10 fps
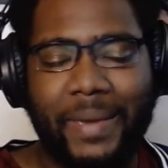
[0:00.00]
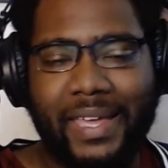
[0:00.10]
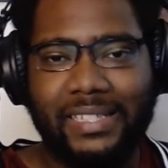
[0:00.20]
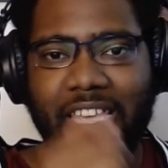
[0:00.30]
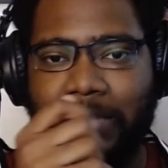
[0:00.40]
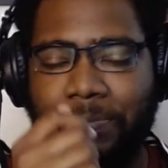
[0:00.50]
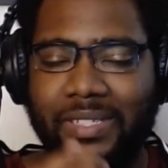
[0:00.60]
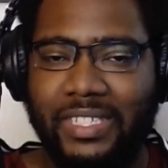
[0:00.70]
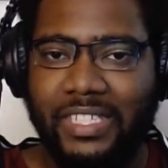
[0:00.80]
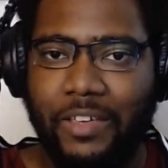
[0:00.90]
because it
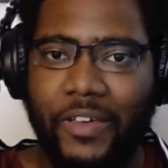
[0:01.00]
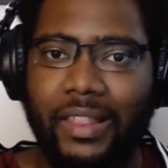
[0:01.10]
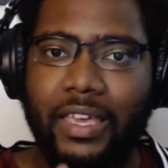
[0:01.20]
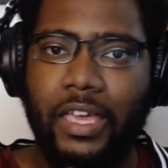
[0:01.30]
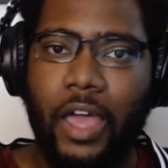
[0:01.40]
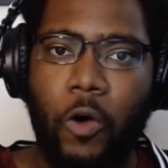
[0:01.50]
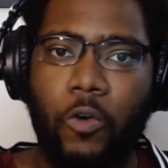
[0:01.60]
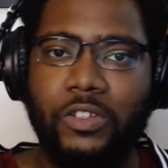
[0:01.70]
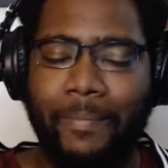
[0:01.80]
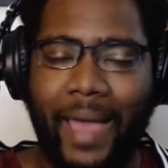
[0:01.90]
specifically
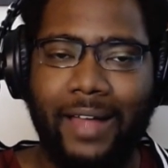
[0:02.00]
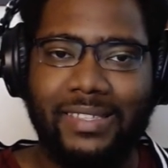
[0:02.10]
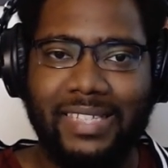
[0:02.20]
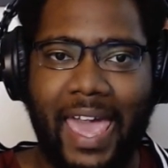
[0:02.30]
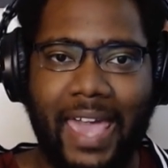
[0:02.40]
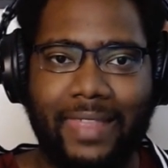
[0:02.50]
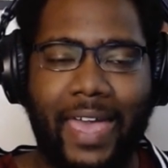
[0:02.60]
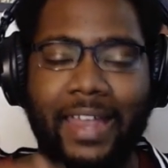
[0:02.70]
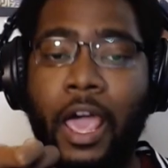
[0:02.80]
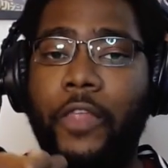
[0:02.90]
goes about saying
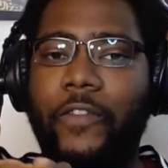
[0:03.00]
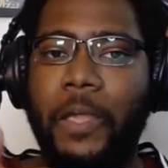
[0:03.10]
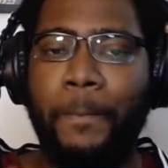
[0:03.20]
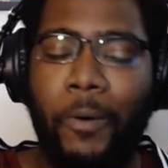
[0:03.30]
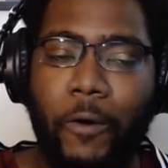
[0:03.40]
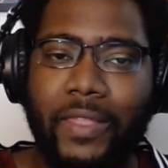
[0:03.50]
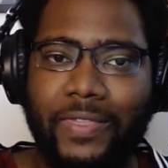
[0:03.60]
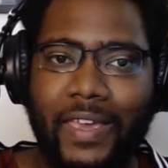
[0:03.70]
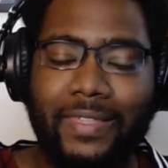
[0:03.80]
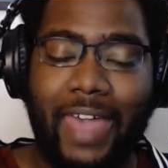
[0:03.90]
that the
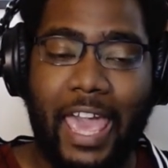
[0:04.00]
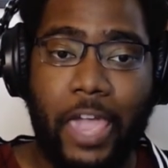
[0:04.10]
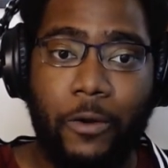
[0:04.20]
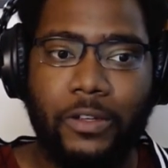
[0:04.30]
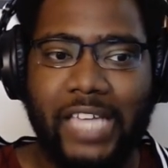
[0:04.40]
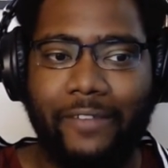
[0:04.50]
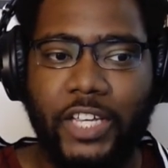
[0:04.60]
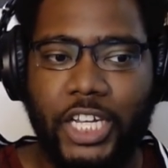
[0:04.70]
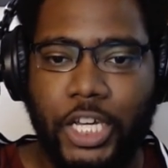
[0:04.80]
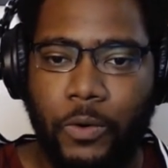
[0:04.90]
important thing that heroes have
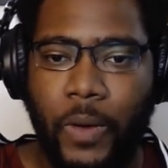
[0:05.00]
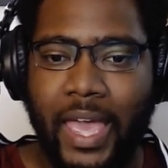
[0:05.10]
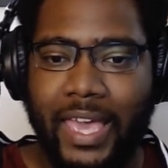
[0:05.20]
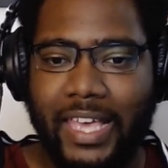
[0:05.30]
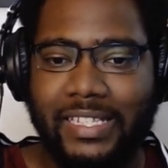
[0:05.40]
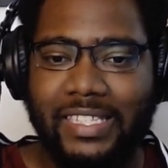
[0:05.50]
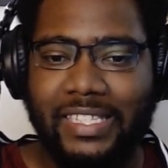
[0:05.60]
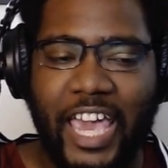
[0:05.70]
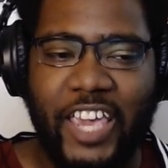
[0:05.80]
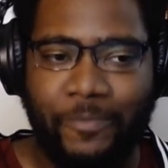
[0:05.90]
to do is
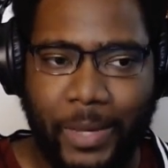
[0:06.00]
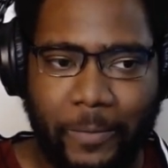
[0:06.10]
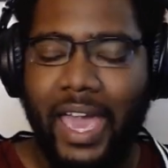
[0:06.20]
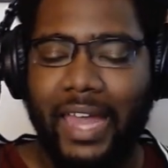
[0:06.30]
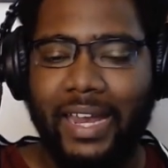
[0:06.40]
save people.